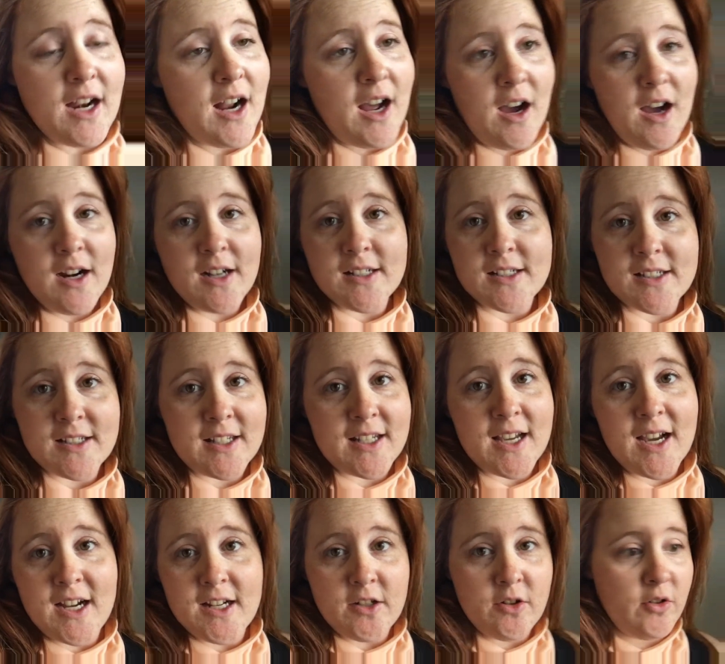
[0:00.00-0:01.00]

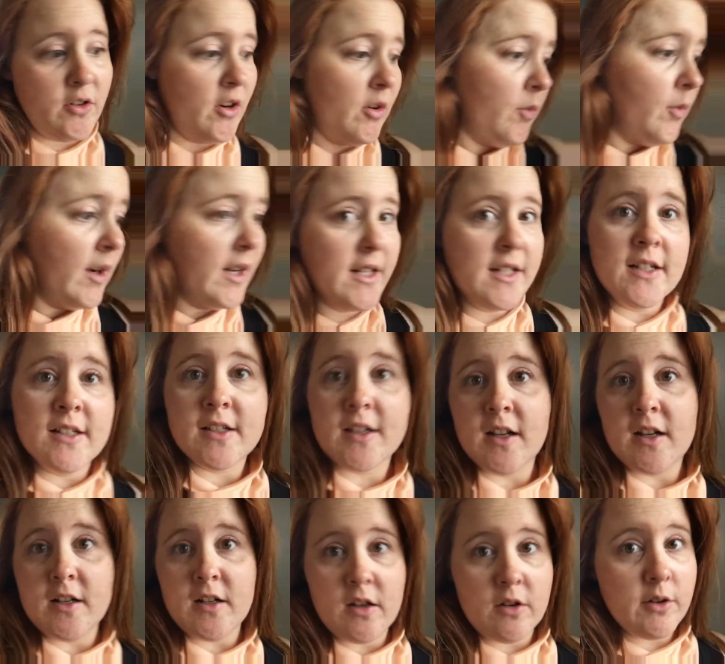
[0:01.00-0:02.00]
honestly, I don't know what is
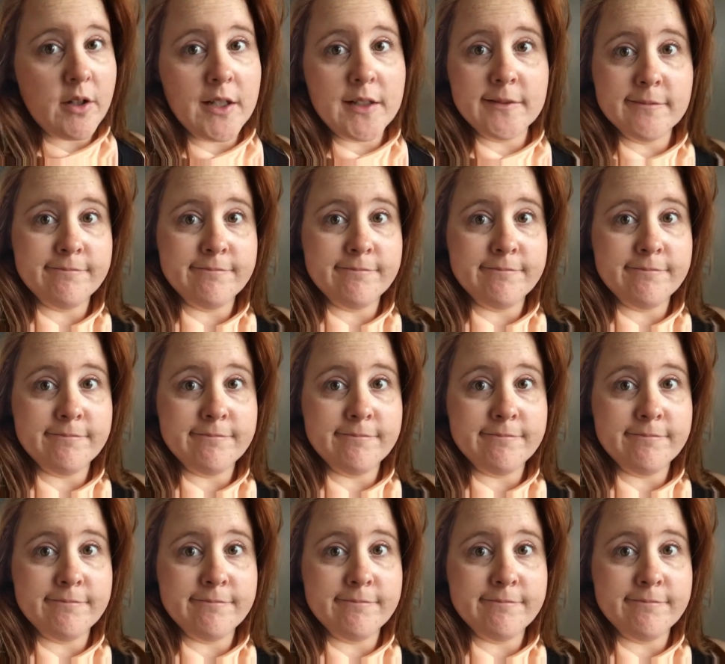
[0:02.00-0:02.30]
gonna do it.